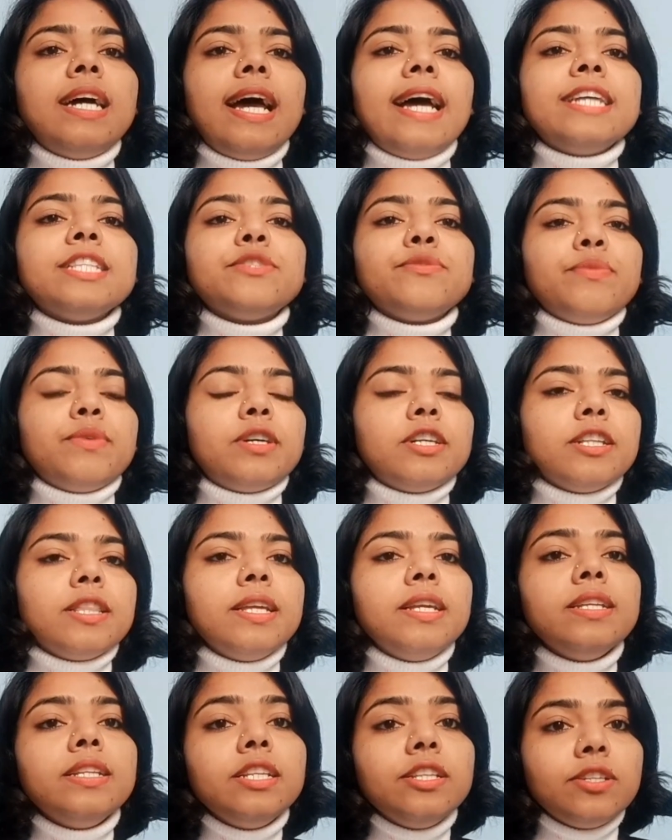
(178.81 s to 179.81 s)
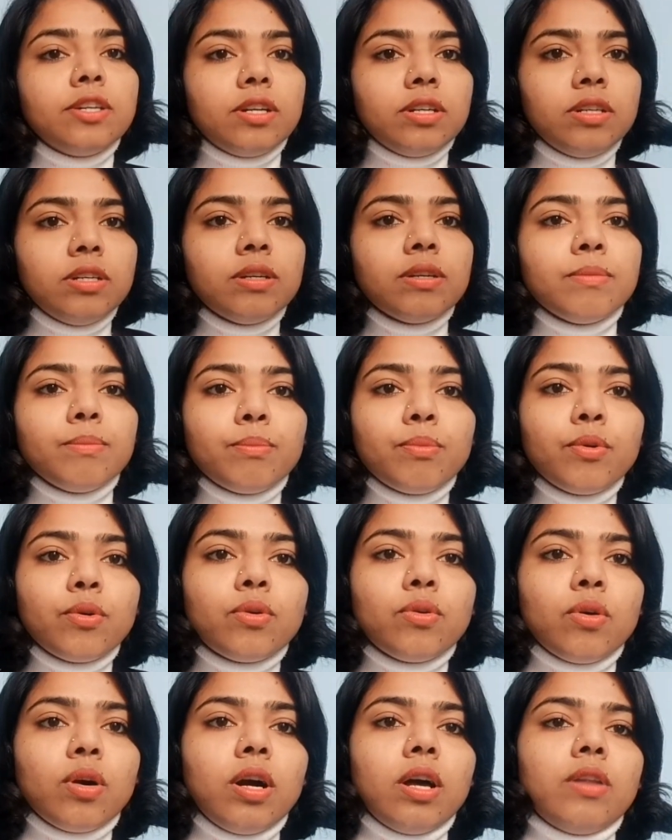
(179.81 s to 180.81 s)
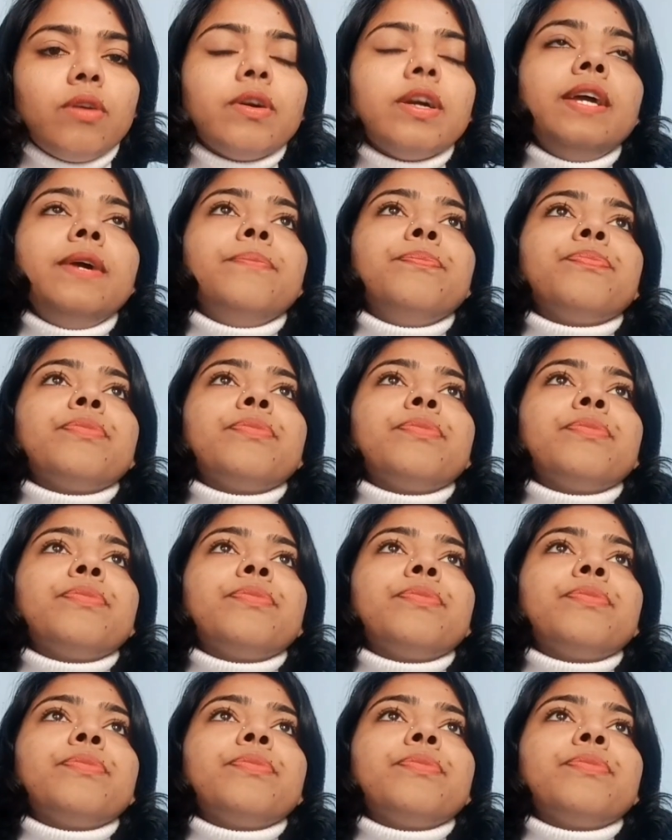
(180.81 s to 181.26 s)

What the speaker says: as per the written protocol. Okay,